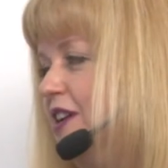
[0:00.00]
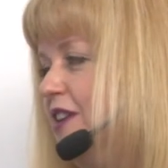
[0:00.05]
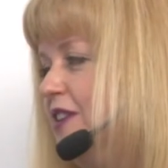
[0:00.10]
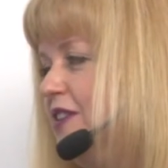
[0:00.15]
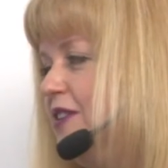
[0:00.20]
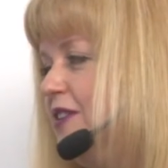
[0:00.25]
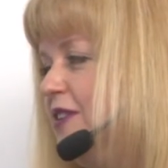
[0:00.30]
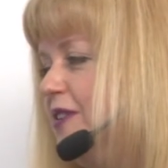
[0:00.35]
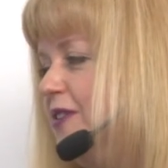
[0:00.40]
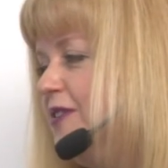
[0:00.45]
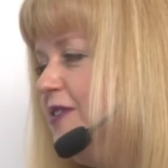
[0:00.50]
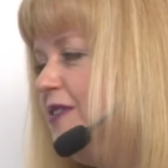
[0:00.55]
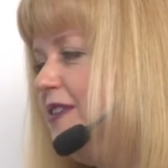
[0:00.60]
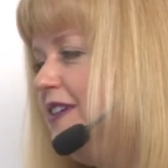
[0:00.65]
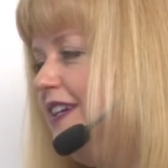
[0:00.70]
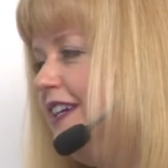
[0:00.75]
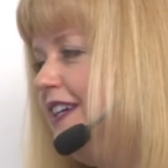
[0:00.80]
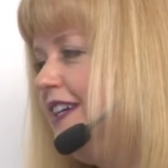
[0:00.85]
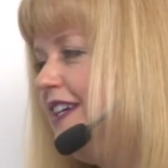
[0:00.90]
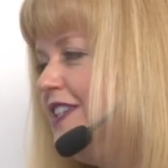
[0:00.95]
So
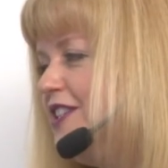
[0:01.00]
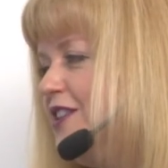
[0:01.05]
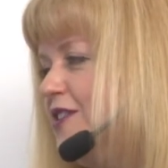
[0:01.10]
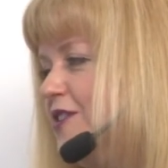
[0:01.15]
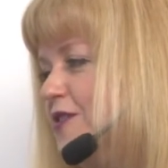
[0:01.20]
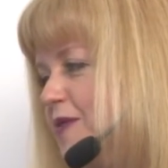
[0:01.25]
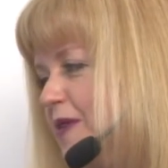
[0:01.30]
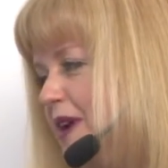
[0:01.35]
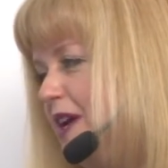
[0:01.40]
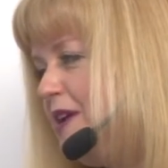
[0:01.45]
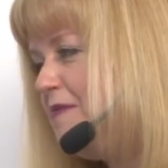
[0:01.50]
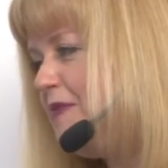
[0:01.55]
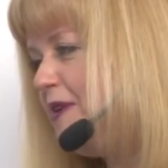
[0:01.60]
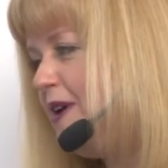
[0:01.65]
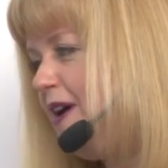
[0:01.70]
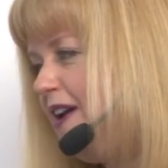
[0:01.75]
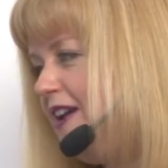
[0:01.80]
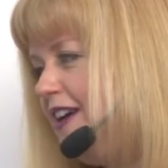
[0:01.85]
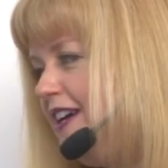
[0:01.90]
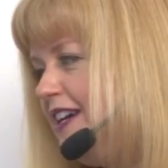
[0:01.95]
it's a great
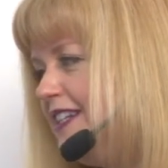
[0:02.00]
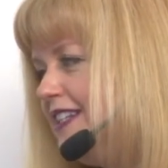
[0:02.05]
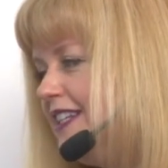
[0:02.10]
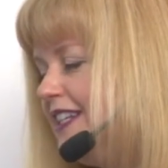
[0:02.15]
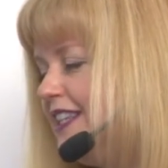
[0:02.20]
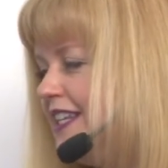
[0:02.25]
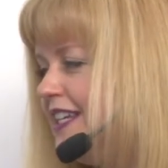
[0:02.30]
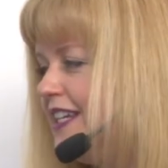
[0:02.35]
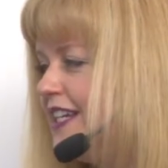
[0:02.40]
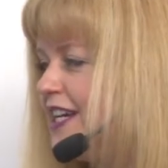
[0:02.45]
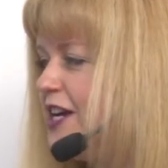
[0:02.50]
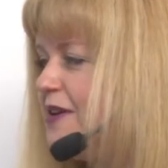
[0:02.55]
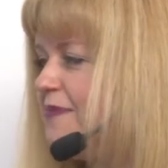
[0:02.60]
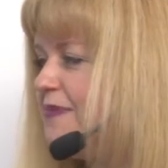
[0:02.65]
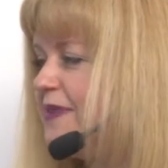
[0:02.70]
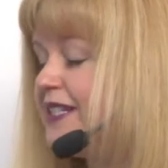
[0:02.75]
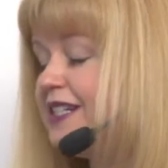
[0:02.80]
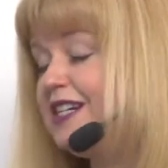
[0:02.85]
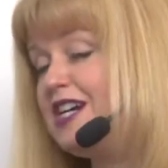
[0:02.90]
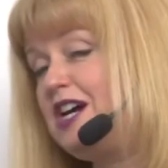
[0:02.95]
product that
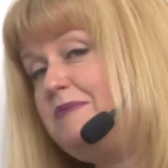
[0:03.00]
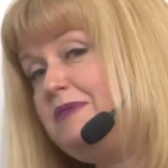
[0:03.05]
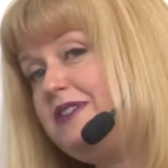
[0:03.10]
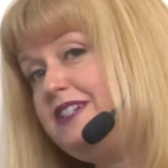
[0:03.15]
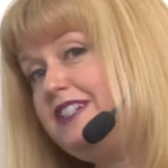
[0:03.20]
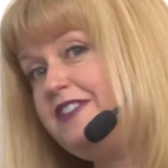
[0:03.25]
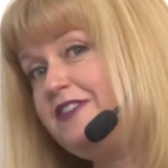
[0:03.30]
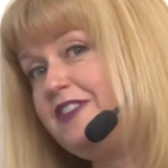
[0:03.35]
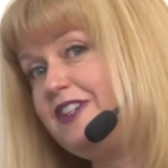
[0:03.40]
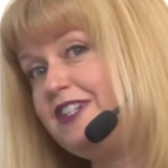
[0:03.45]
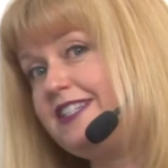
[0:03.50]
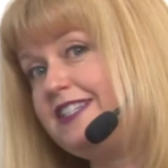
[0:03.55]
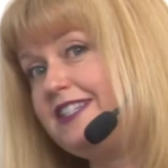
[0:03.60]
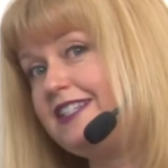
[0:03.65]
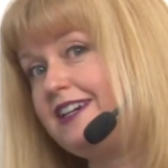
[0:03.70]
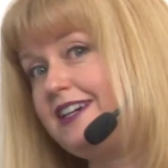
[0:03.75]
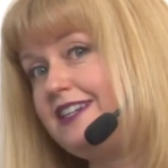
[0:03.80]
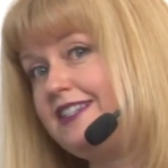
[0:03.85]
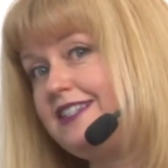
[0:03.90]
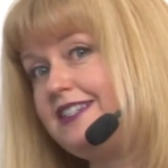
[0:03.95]
comes in a couple of different
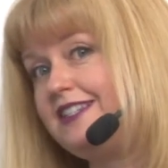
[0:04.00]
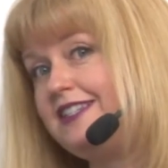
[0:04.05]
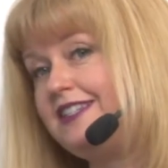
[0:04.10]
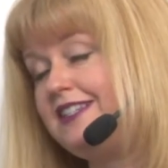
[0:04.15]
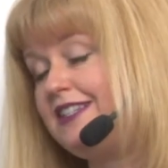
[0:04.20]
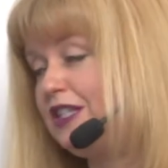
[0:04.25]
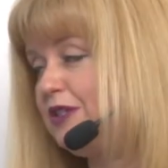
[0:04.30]
sizes.